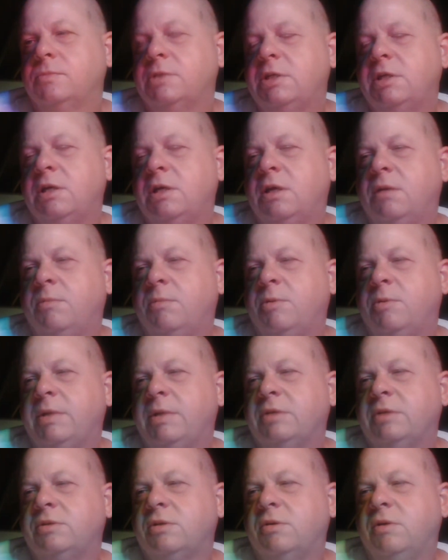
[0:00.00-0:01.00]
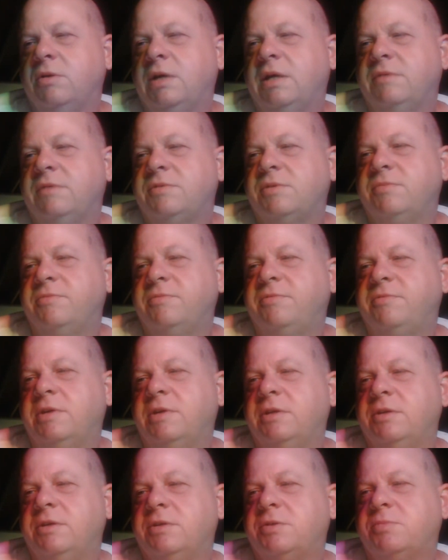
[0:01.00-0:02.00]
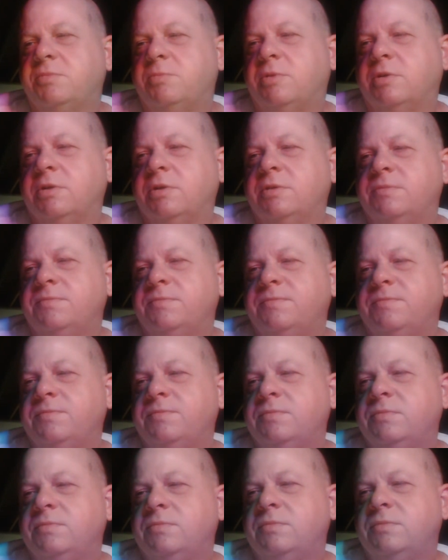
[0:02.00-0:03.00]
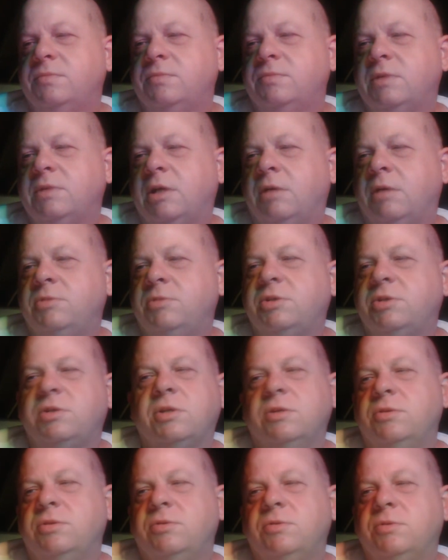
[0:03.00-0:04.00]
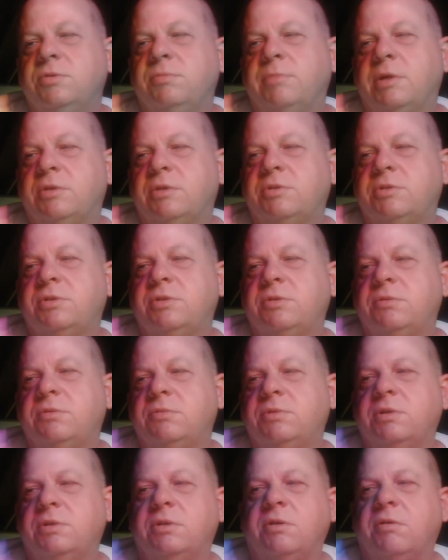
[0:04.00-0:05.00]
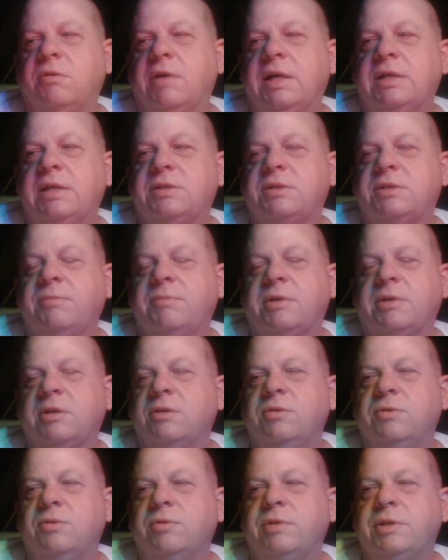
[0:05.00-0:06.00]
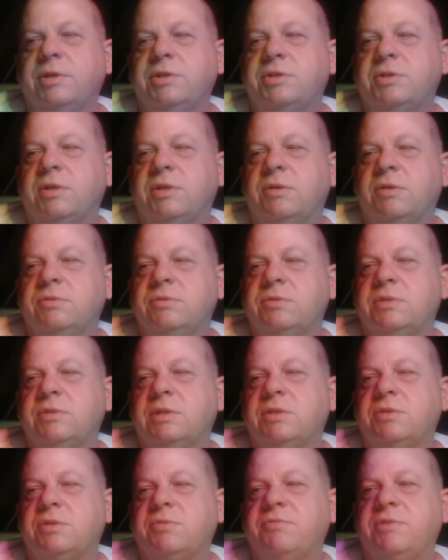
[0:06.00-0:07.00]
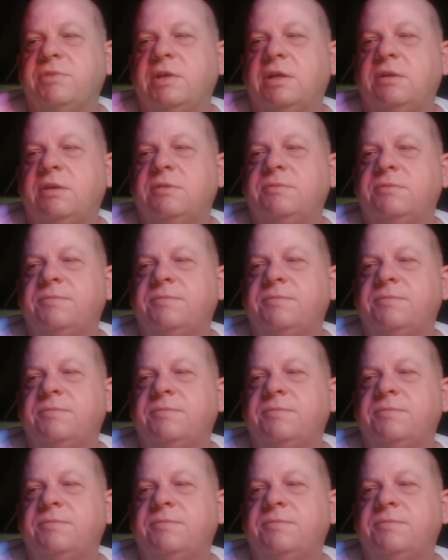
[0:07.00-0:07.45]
yeah, I'm about to go have some fun this morning. I'm just going to do the mulch to the grass. I'm not going to do any stones as of yet.